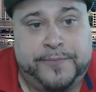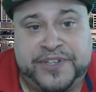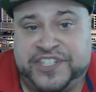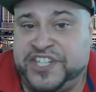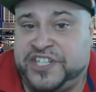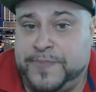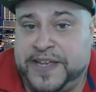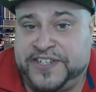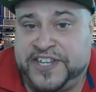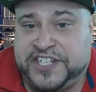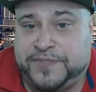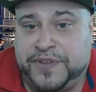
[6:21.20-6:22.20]

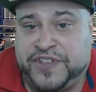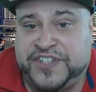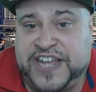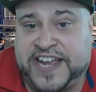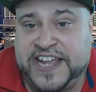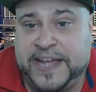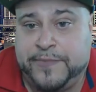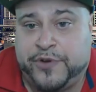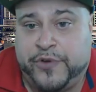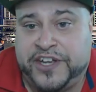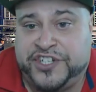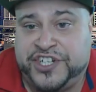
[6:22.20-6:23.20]
Businessman Dick Smith attacking
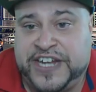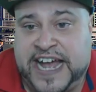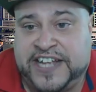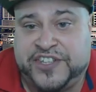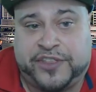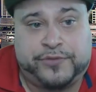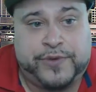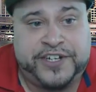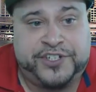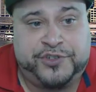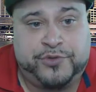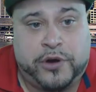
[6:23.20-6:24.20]
immigration as a
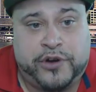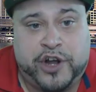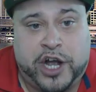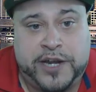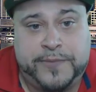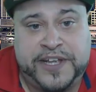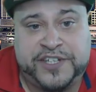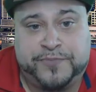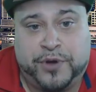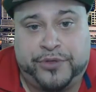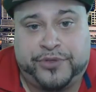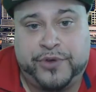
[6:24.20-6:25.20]
threat to our economy is
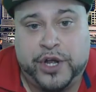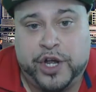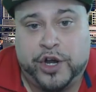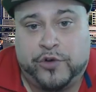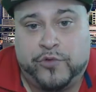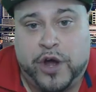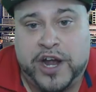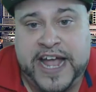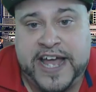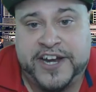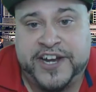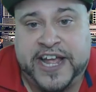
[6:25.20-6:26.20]
both
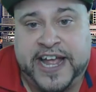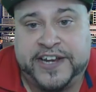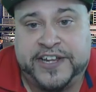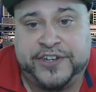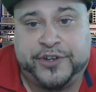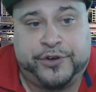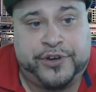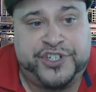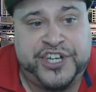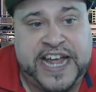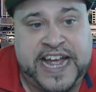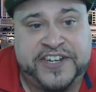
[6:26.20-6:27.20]
wrong-headed and
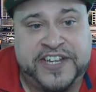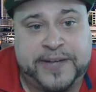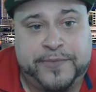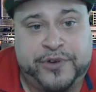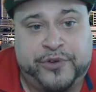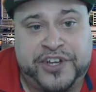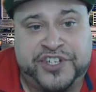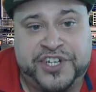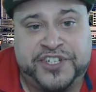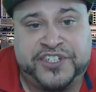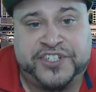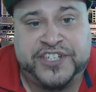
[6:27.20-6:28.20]
encouraging
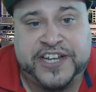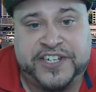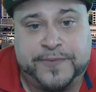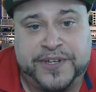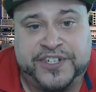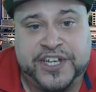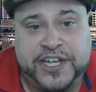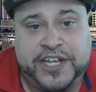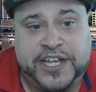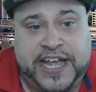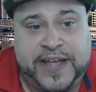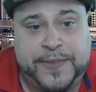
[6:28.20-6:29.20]
anti-immigration sentiment
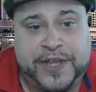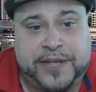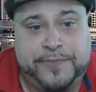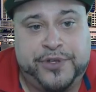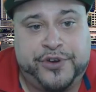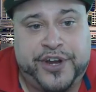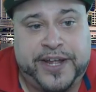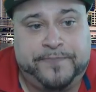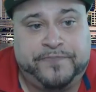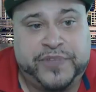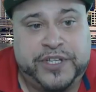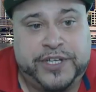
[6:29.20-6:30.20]
in the
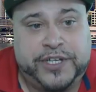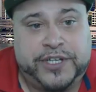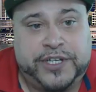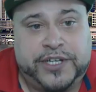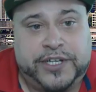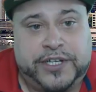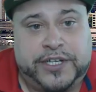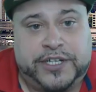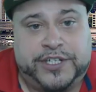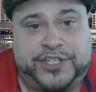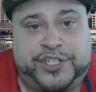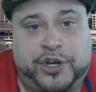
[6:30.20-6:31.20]
community.
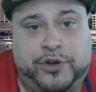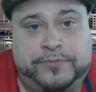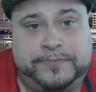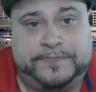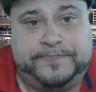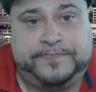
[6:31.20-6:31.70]
So,